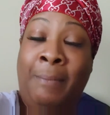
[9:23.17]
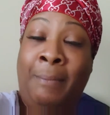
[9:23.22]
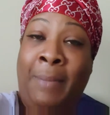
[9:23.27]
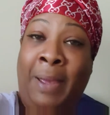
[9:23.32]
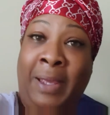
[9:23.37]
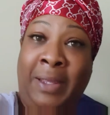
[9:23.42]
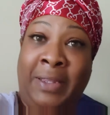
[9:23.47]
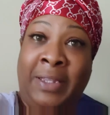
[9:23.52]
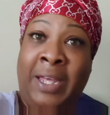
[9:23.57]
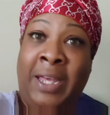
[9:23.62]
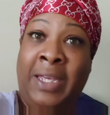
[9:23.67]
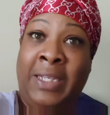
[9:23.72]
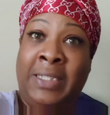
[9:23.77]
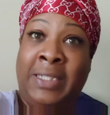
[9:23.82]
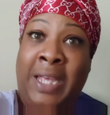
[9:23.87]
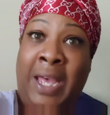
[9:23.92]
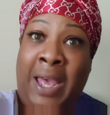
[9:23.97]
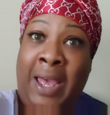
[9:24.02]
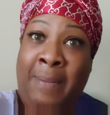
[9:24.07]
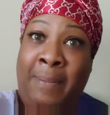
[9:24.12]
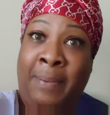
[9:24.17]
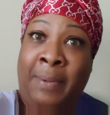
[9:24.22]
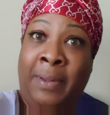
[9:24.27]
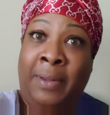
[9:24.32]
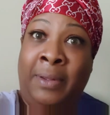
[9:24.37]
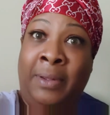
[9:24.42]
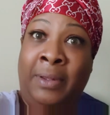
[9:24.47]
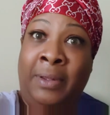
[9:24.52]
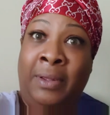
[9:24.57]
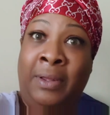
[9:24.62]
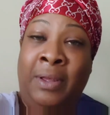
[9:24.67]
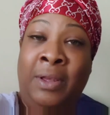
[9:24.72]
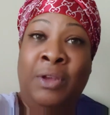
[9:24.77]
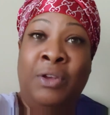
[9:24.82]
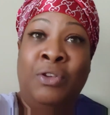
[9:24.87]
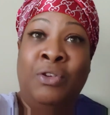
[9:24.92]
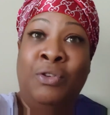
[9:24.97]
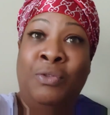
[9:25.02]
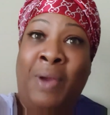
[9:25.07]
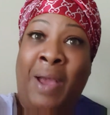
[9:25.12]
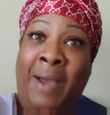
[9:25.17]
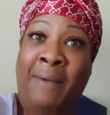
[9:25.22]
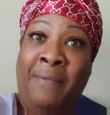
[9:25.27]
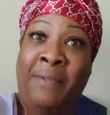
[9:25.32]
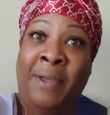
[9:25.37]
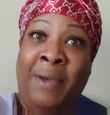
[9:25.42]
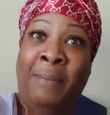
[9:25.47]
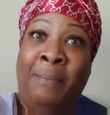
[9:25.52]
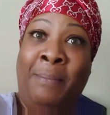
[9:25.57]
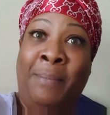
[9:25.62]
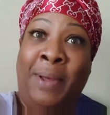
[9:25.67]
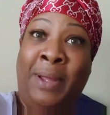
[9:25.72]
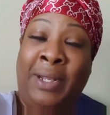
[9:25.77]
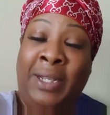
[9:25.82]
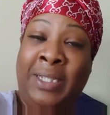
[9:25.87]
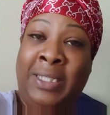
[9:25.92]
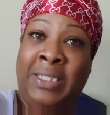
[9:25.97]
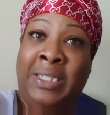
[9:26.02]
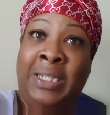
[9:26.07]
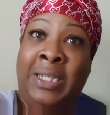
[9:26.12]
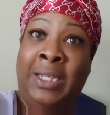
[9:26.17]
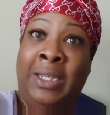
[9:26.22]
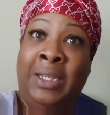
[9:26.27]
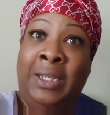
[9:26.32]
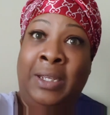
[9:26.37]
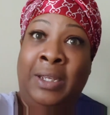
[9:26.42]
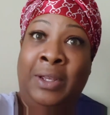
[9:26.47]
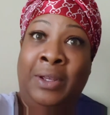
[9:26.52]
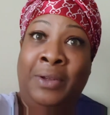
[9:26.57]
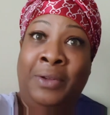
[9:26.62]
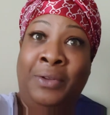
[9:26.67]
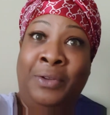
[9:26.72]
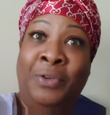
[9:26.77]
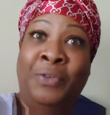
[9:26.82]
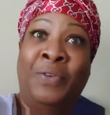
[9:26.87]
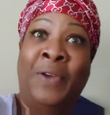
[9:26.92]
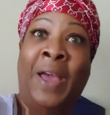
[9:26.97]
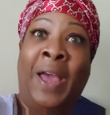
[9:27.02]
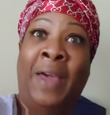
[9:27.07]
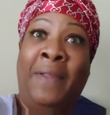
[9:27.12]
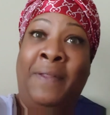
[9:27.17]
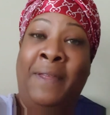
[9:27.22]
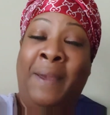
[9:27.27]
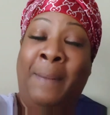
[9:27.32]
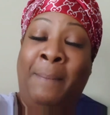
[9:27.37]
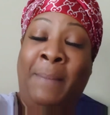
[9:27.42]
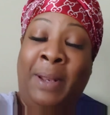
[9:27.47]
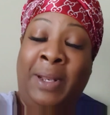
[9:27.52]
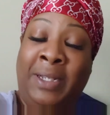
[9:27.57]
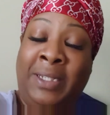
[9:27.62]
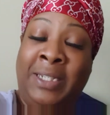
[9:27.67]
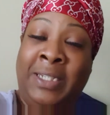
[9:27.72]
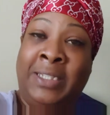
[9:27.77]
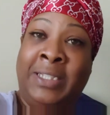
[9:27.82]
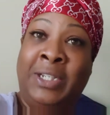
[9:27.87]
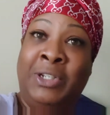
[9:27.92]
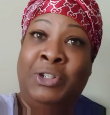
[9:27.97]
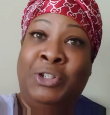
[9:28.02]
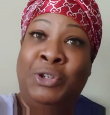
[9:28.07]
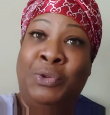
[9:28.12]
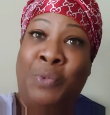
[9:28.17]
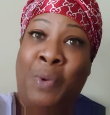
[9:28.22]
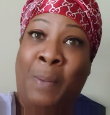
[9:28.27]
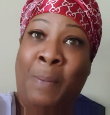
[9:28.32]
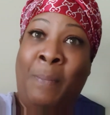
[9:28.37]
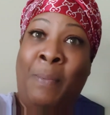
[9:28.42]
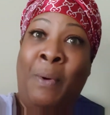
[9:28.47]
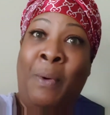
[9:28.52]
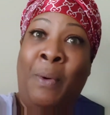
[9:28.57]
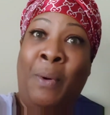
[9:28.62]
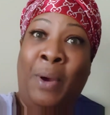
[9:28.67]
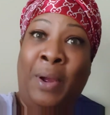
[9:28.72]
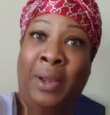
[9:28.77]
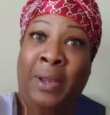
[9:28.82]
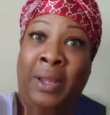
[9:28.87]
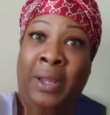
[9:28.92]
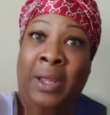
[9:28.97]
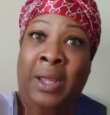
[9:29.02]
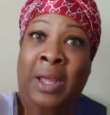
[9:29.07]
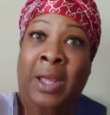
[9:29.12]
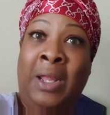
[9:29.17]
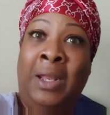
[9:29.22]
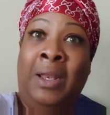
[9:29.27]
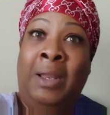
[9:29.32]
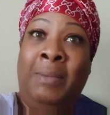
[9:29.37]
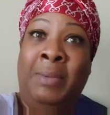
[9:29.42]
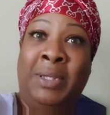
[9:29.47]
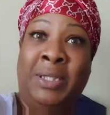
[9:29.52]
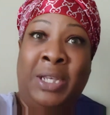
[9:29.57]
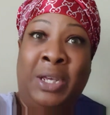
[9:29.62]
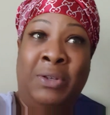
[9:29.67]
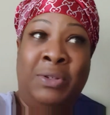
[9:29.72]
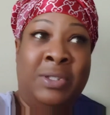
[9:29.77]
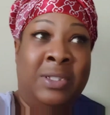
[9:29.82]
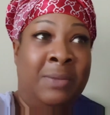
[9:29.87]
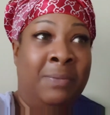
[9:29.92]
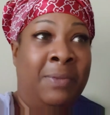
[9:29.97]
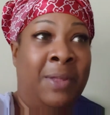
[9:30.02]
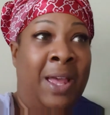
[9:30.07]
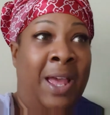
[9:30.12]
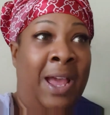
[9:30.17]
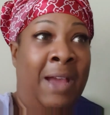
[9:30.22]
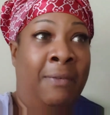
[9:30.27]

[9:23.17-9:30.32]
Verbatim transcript: Make things happen. You have the ability. You've had the ability since you were born. Let me tell you something.